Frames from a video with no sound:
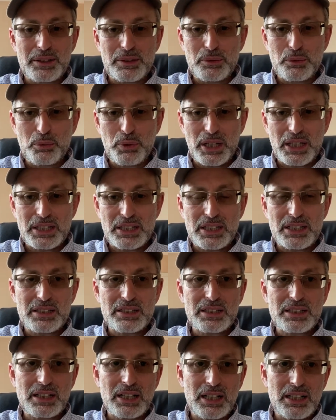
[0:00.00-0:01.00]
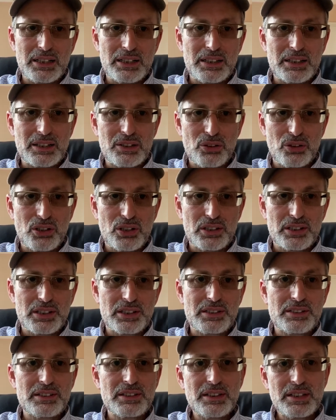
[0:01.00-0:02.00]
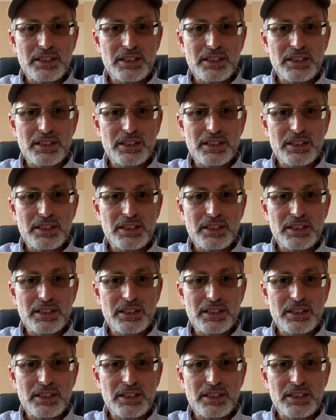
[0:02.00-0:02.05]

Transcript: wicked it, co uh, coiled it,